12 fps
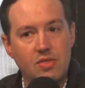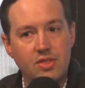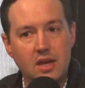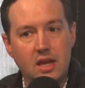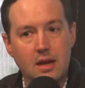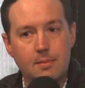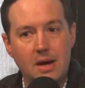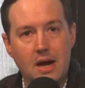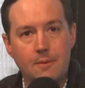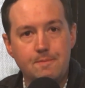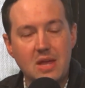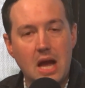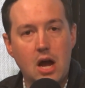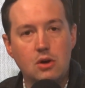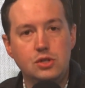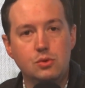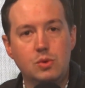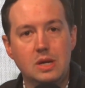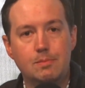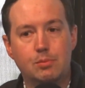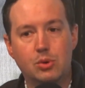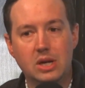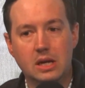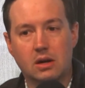thinking about how do we
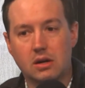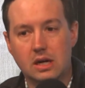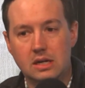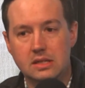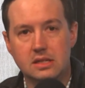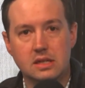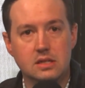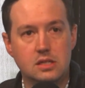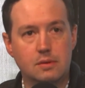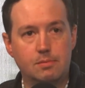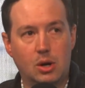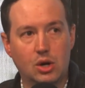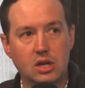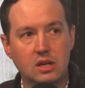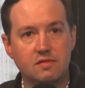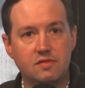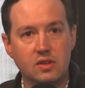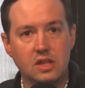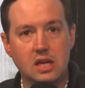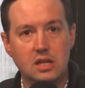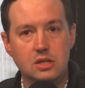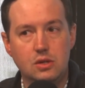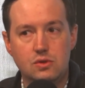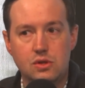bring our content to market for the
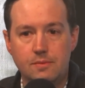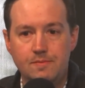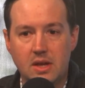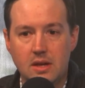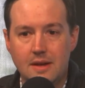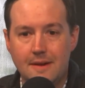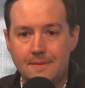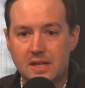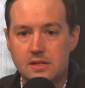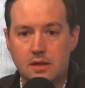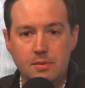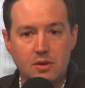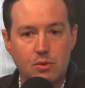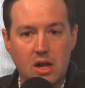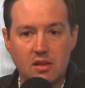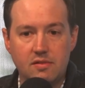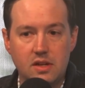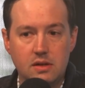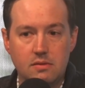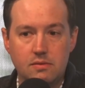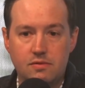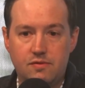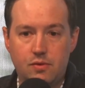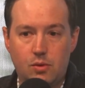end user. That's going to be relevant
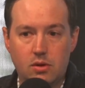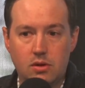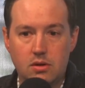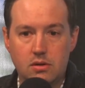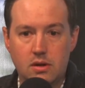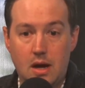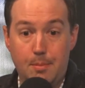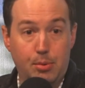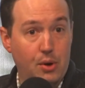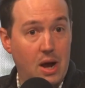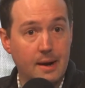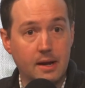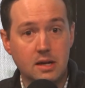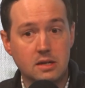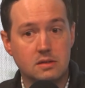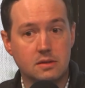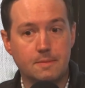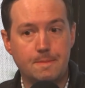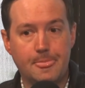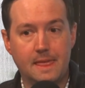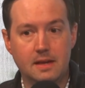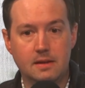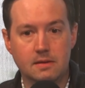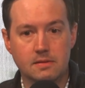for a product
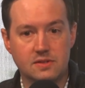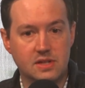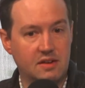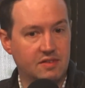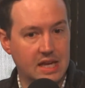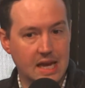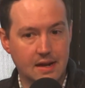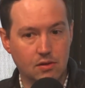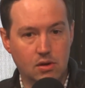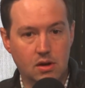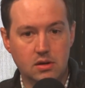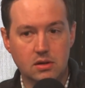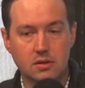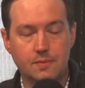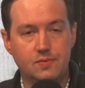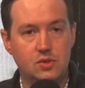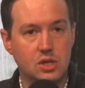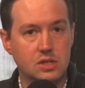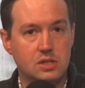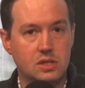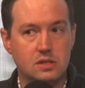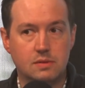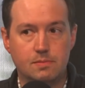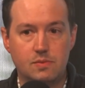inside of a catalog, just
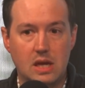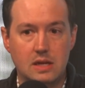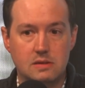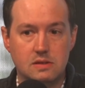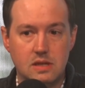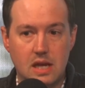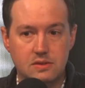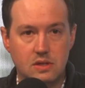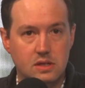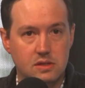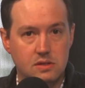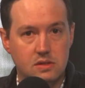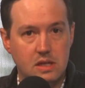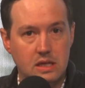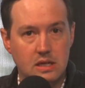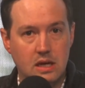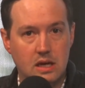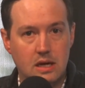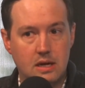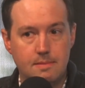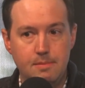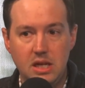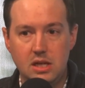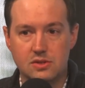as it is in a
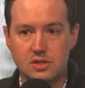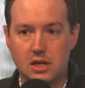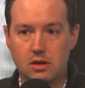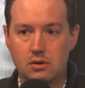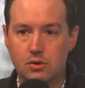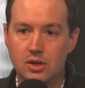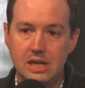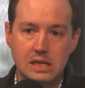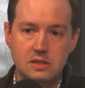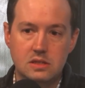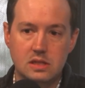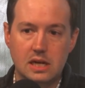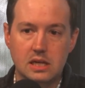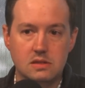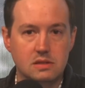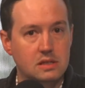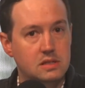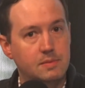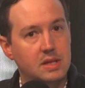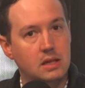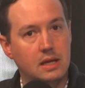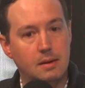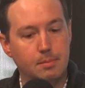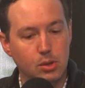media center or insights, something
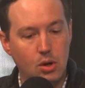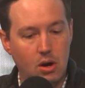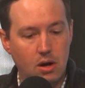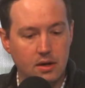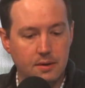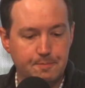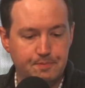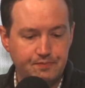like a blog.